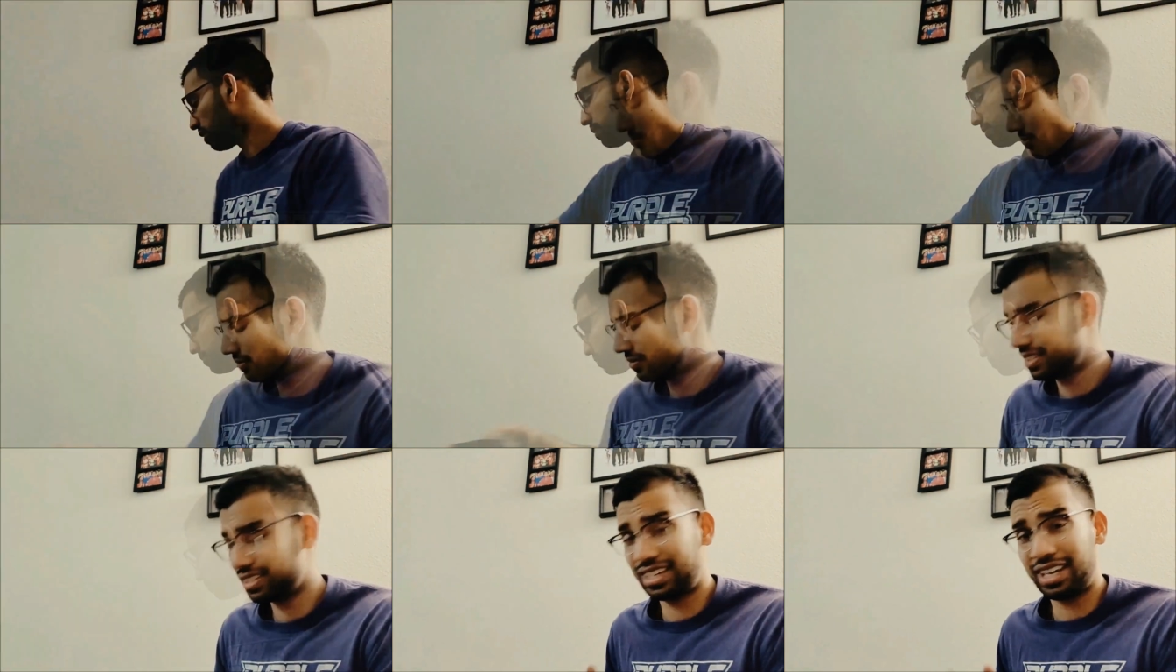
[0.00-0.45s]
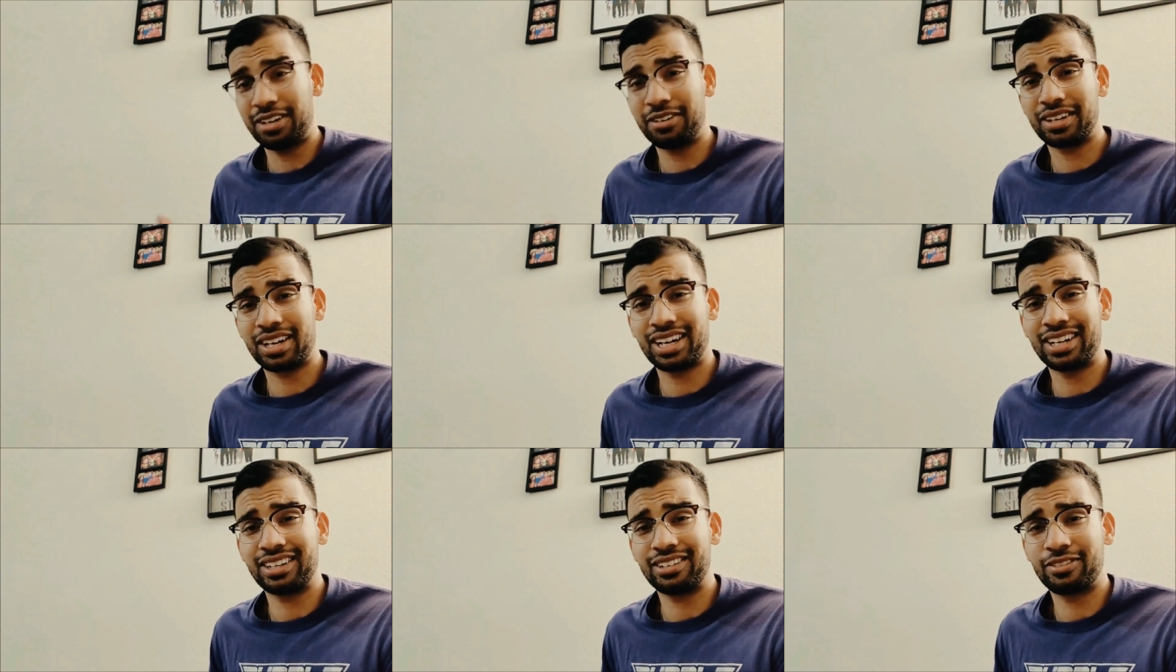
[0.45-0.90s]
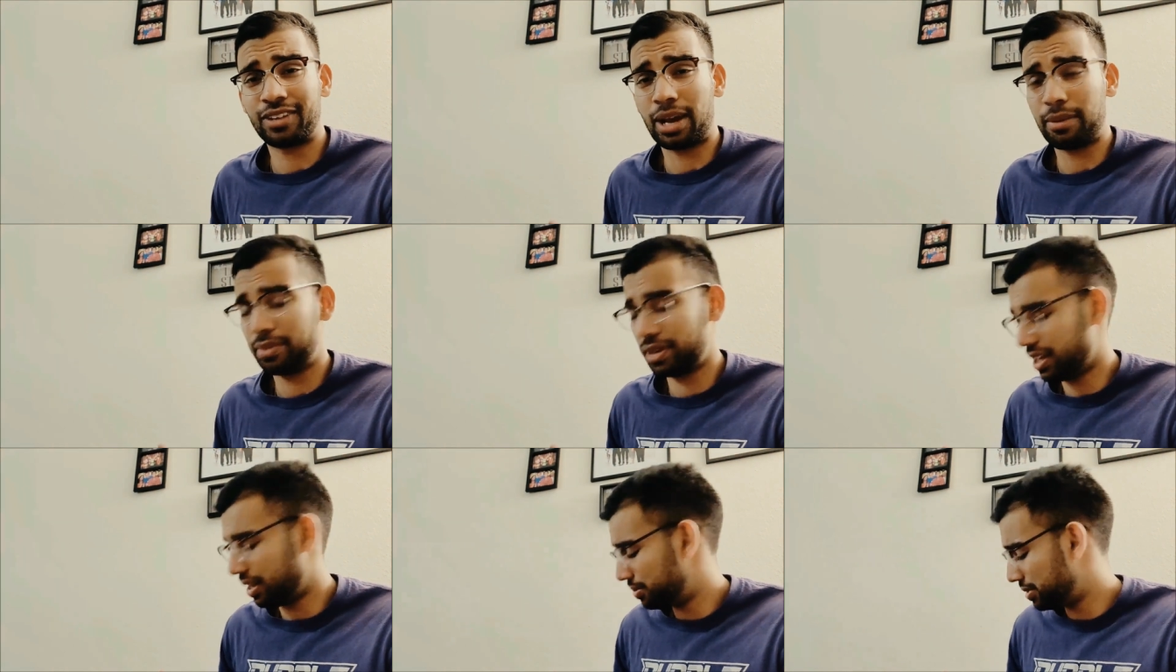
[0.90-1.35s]
So now we're kind of
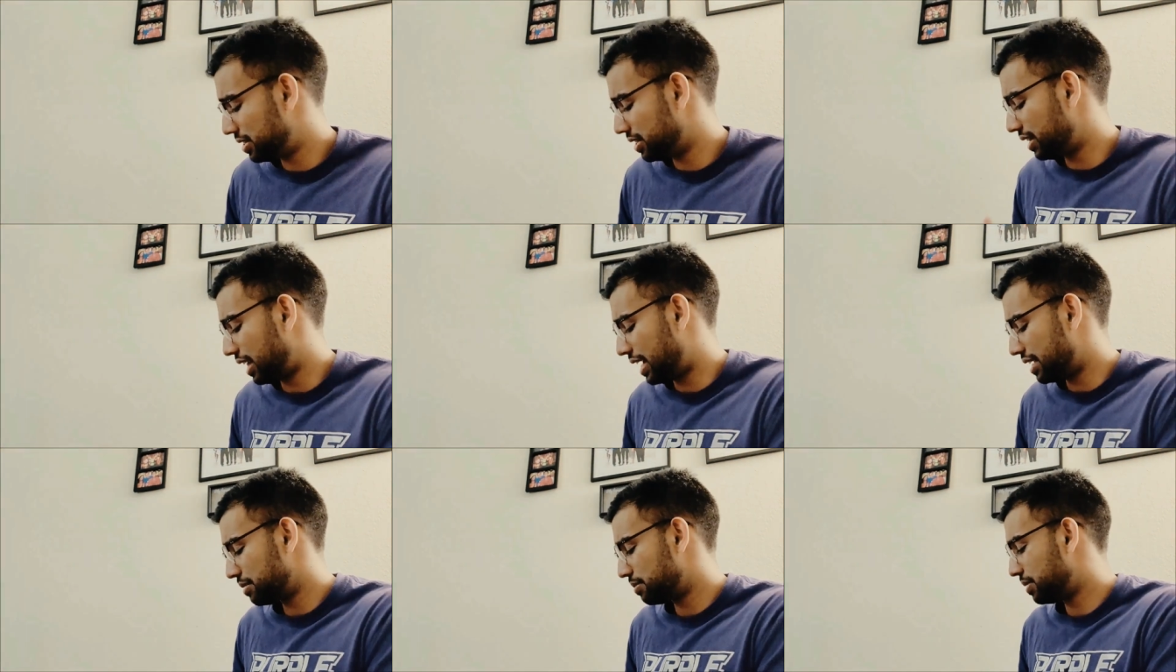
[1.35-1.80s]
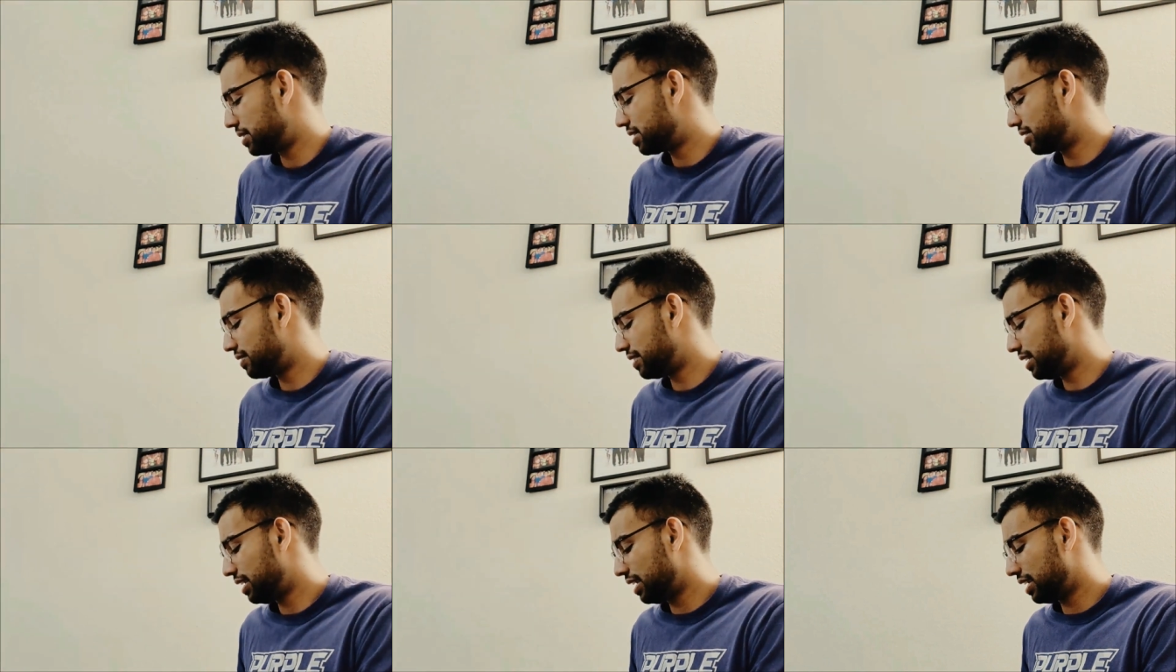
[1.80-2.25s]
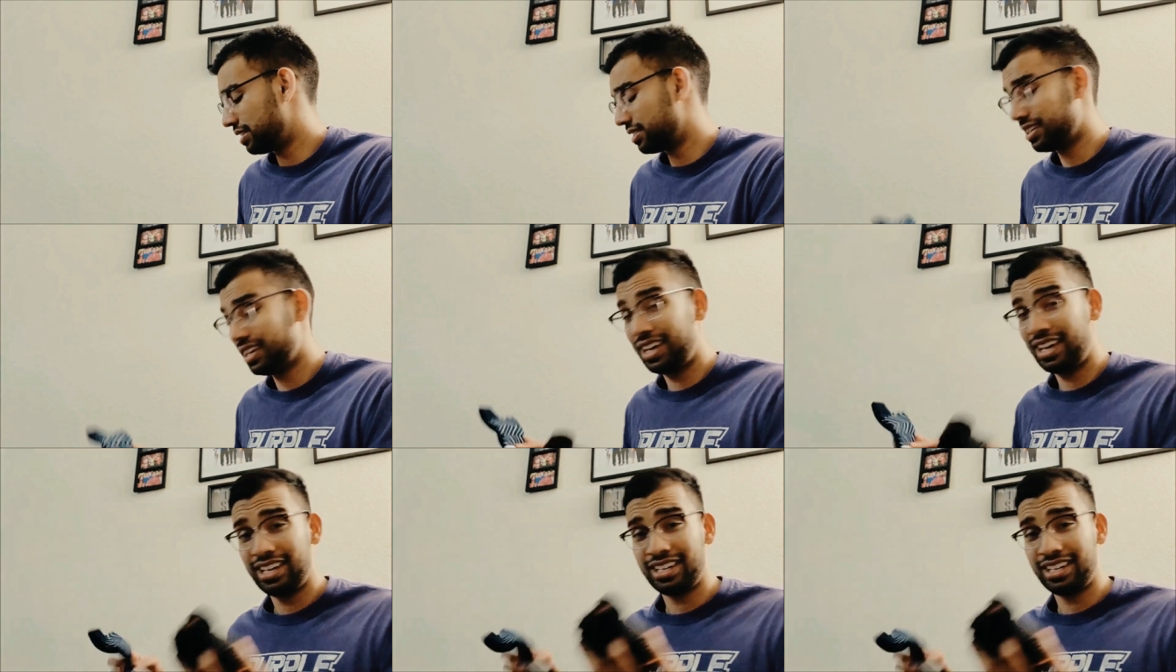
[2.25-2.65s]
wrapping up to the last bits of things.